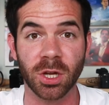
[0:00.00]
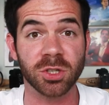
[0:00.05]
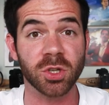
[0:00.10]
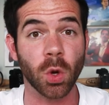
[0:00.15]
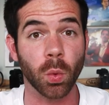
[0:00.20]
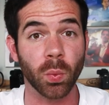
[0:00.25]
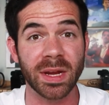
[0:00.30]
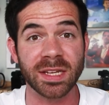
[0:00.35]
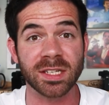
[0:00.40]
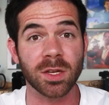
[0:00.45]
There's
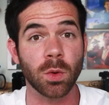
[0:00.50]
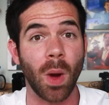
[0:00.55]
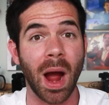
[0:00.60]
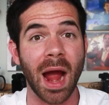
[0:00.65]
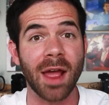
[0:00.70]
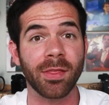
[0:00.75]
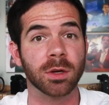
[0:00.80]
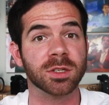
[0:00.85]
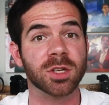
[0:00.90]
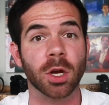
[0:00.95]
a reason
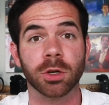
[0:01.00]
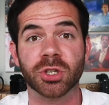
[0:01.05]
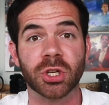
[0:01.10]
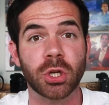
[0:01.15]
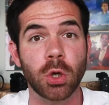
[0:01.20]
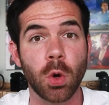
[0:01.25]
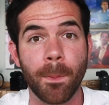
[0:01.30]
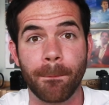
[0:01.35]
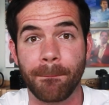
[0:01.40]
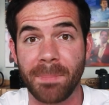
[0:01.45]
why those are
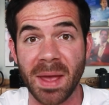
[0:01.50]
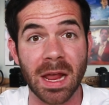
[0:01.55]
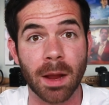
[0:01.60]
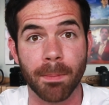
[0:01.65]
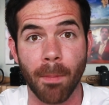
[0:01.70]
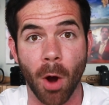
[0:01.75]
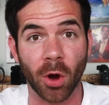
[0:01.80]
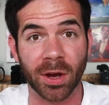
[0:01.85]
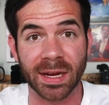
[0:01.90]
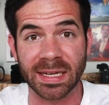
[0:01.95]
two big
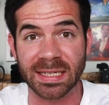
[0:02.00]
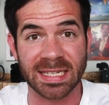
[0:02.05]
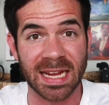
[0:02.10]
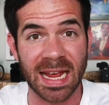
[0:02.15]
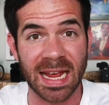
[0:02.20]
market